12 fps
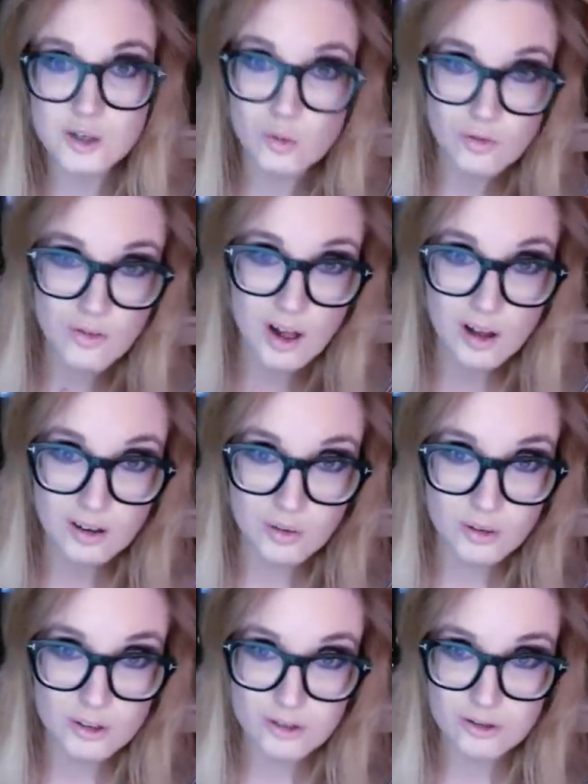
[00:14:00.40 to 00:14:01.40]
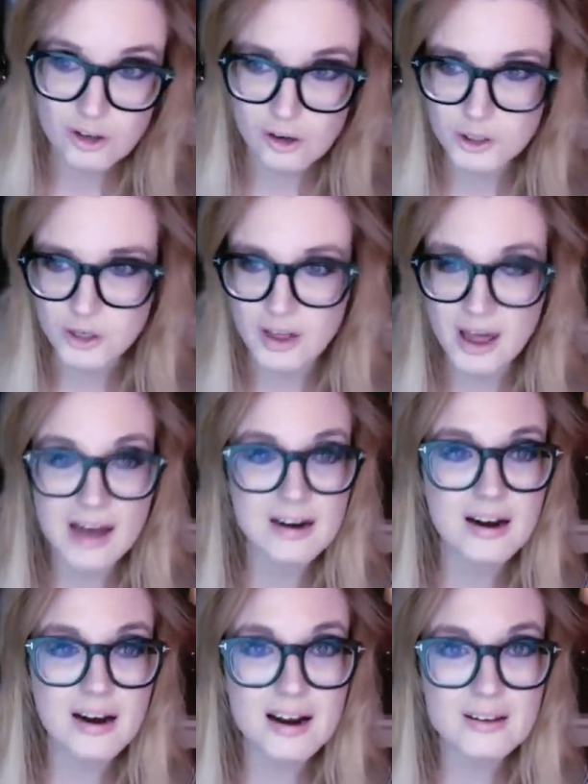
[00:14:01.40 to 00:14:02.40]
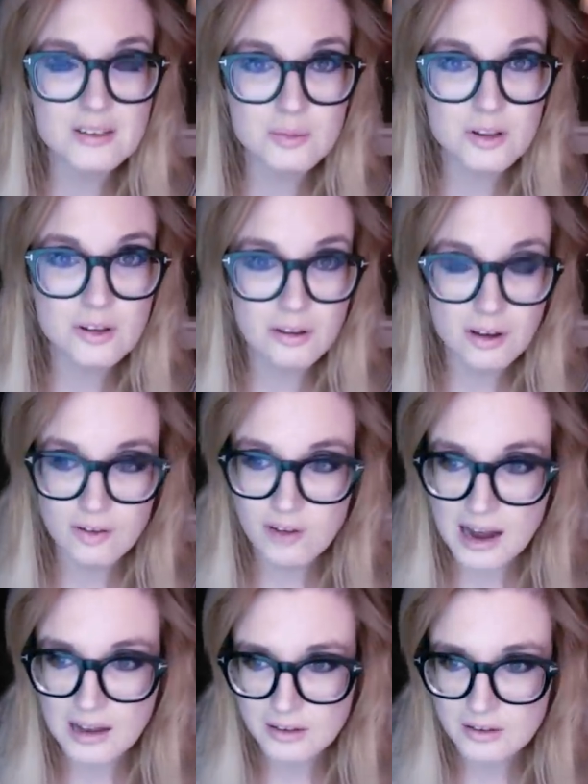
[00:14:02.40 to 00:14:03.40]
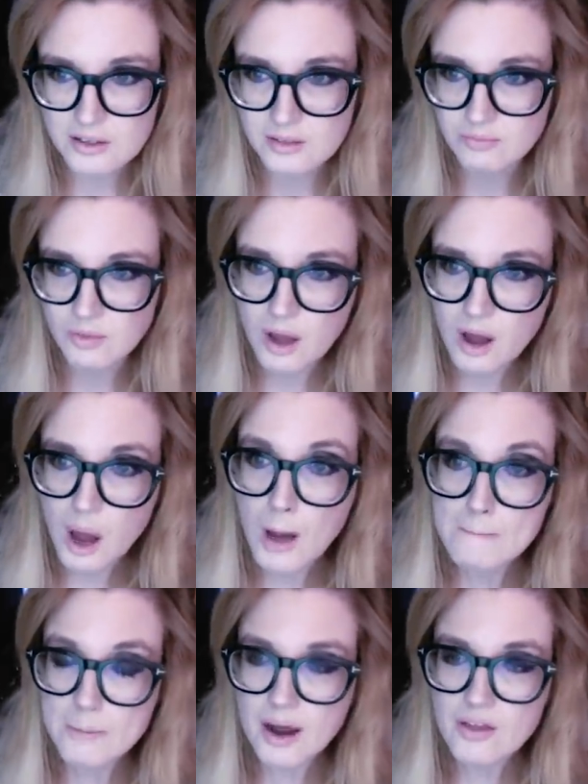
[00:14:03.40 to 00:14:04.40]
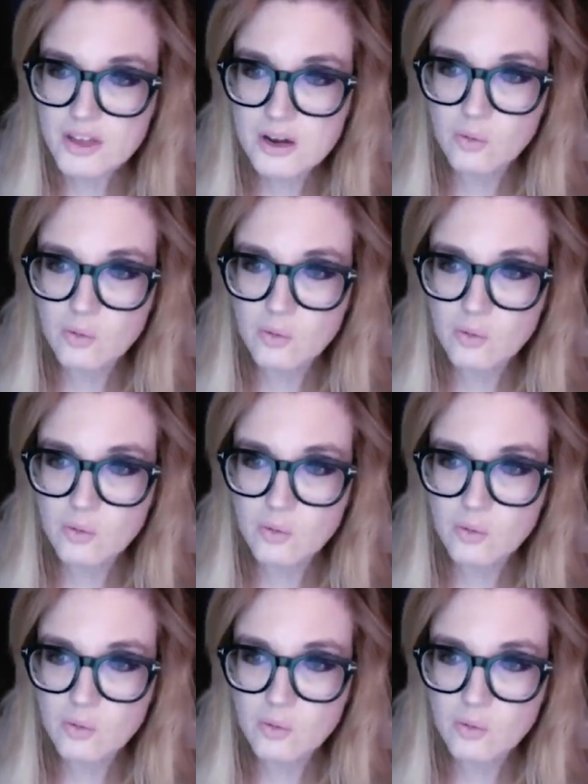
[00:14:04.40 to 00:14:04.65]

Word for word: with Falcon and Winter Soldier. They edited out some of the uh, violence. But I think it